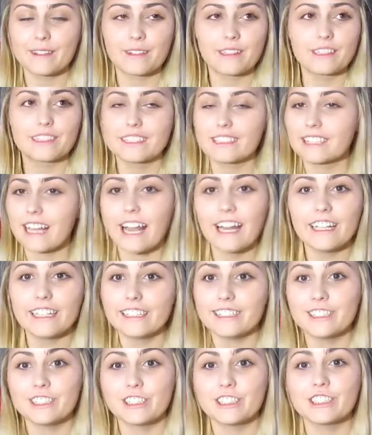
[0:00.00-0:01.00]

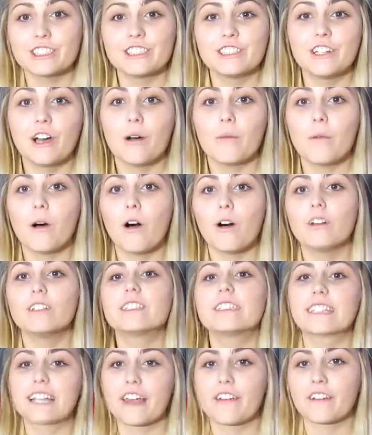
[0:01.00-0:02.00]
Society is just dumb
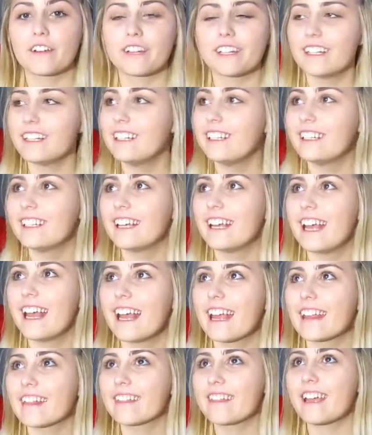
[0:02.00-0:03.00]
altogether.
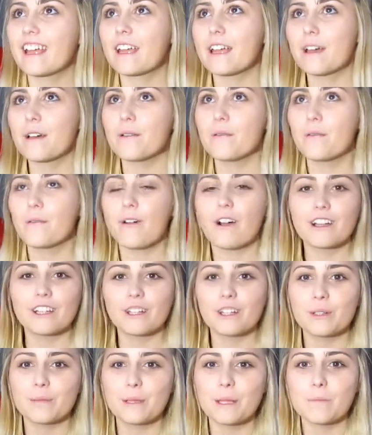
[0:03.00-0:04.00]
They want
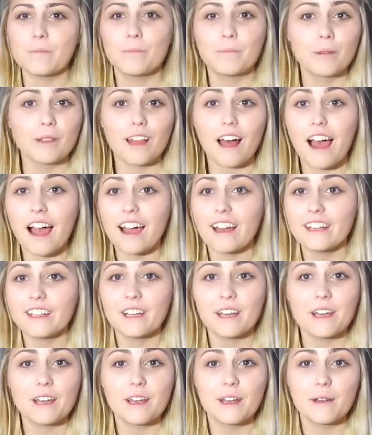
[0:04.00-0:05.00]
you to be
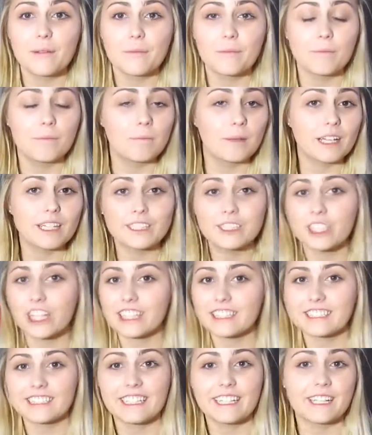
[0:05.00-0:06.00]
blonde,
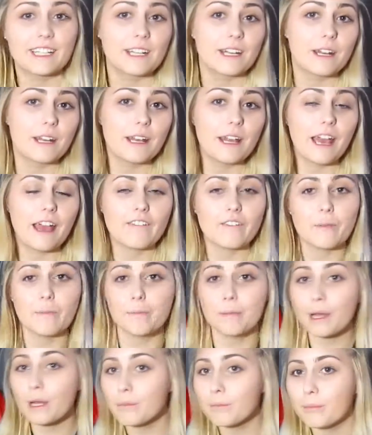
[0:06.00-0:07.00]
big-chested, have a
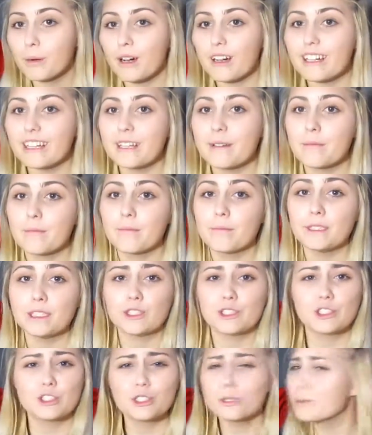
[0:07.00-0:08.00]
big butt, be
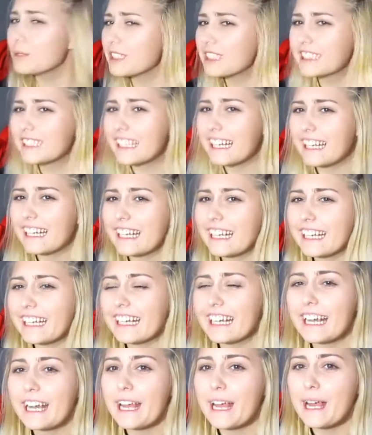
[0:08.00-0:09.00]
super skinny,